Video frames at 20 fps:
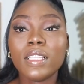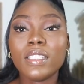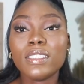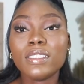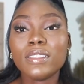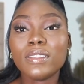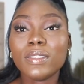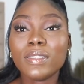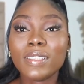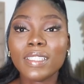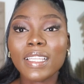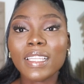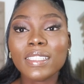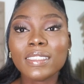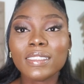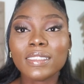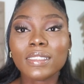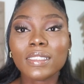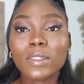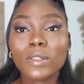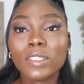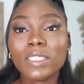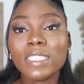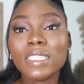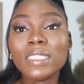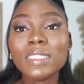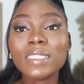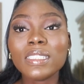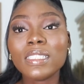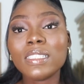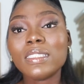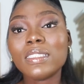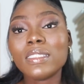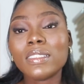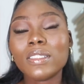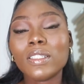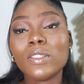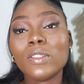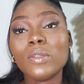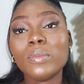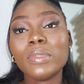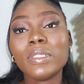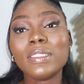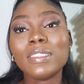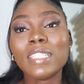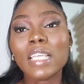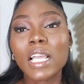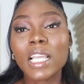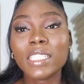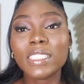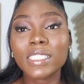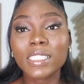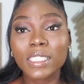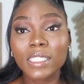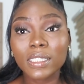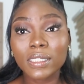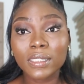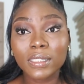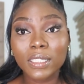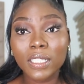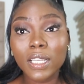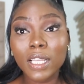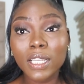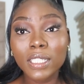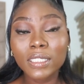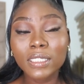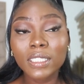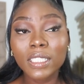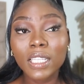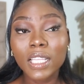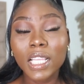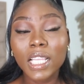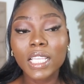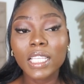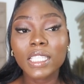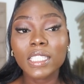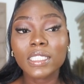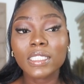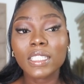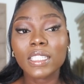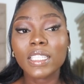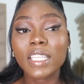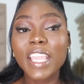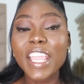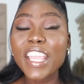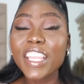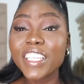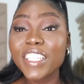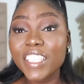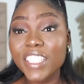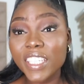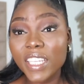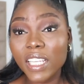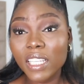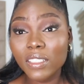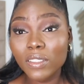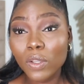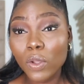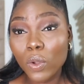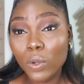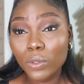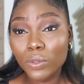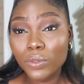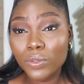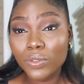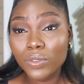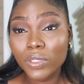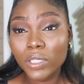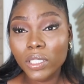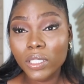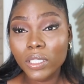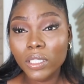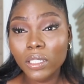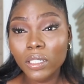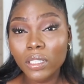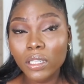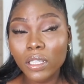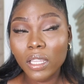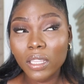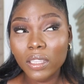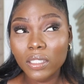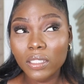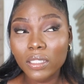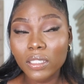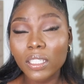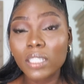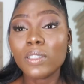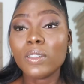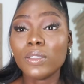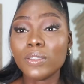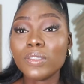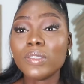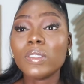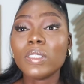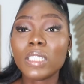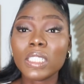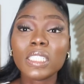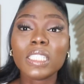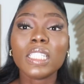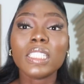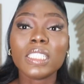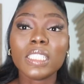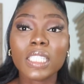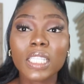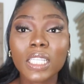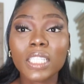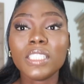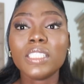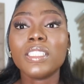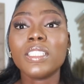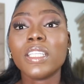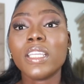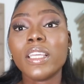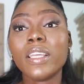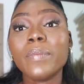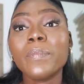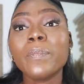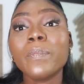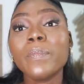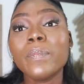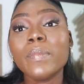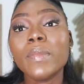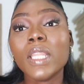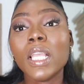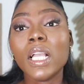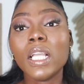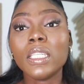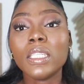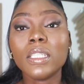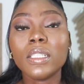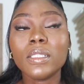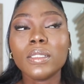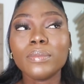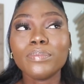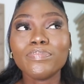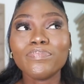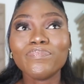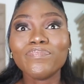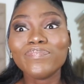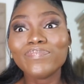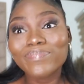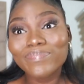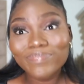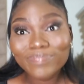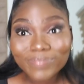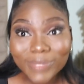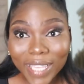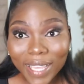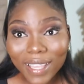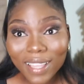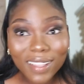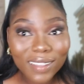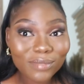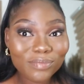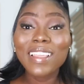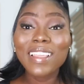So next on this list is going to be Tajikistan. It's an Asian country, I think a country located in Asia and um, yeah.